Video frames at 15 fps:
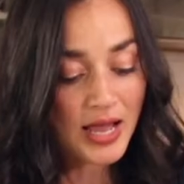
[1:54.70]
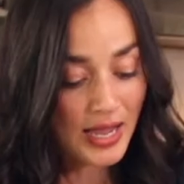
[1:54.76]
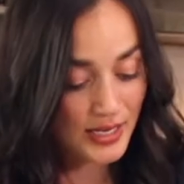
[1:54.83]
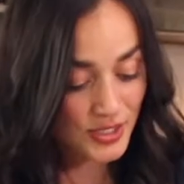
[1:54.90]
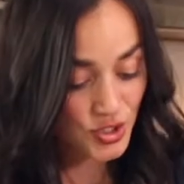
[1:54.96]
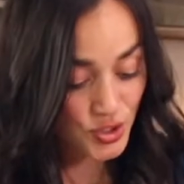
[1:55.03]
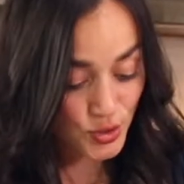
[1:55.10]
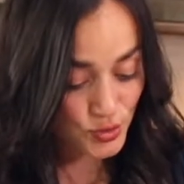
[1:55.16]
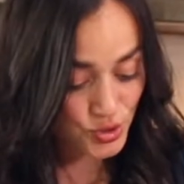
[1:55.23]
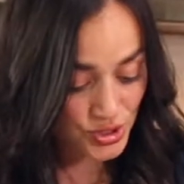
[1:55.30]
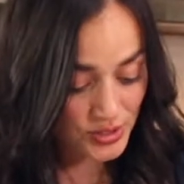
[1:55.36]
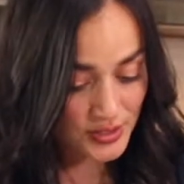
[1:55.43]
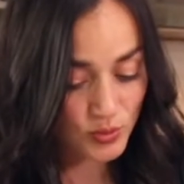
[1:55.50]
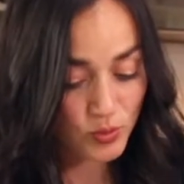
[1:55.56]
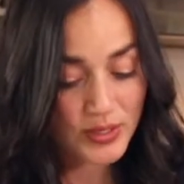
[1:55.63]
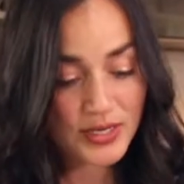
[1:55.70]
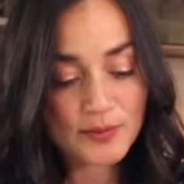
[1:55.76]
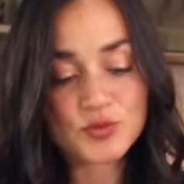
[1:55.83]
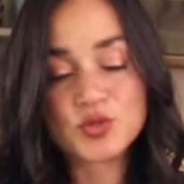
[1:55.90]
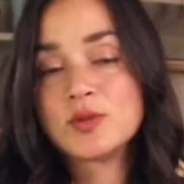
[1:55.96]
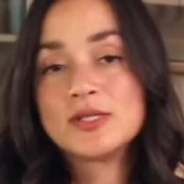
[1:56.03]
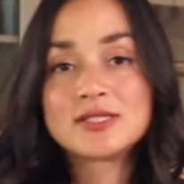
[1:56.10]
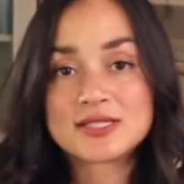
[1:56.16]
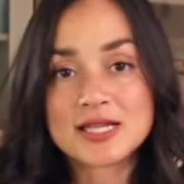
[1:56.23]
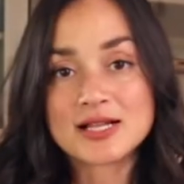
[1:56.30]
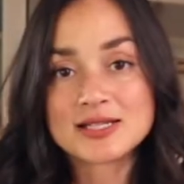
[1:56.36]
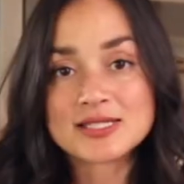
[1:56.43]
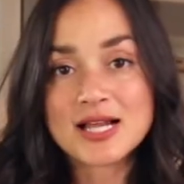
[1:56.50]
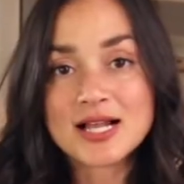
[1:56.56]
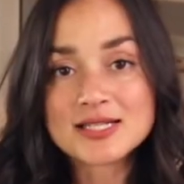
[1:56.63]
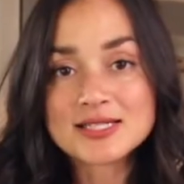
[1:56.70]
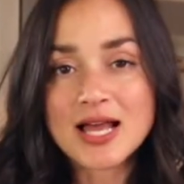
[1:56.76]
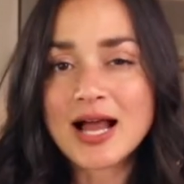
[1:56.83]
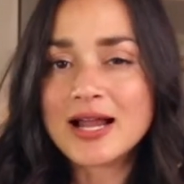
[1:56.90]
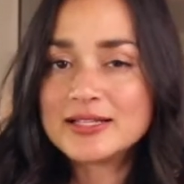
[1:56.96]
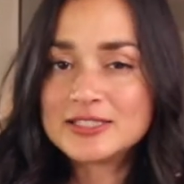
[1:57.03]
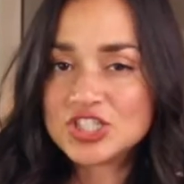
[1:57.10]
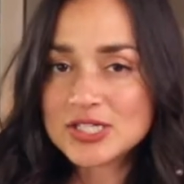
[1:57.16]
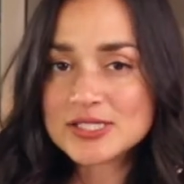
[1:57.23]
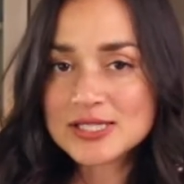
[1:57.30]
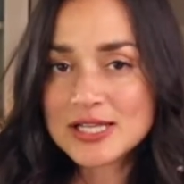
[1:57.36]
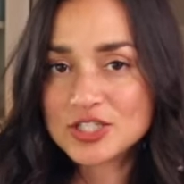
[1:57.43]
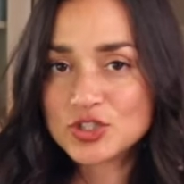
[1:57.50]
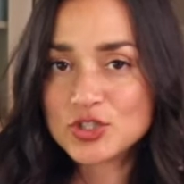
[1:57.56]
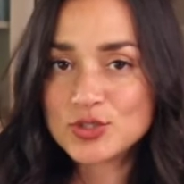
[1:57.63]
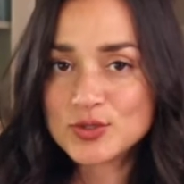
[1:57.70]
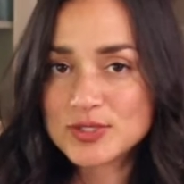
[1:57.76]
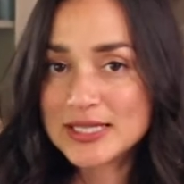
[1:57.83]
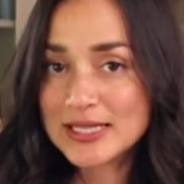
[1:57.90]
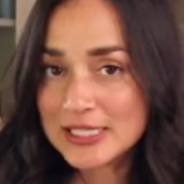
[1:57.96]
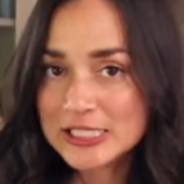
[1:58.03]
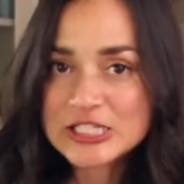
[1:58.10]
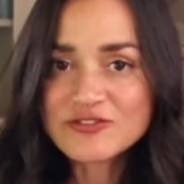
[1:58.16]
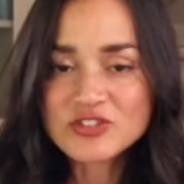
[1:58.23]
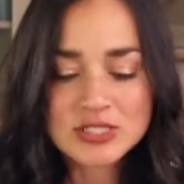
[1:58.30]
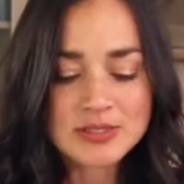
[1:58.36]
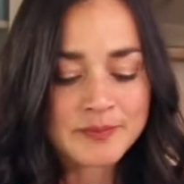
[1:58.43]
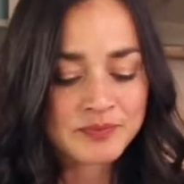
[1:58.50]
I usually, when I'm doing salsas, I just like to use the leaves,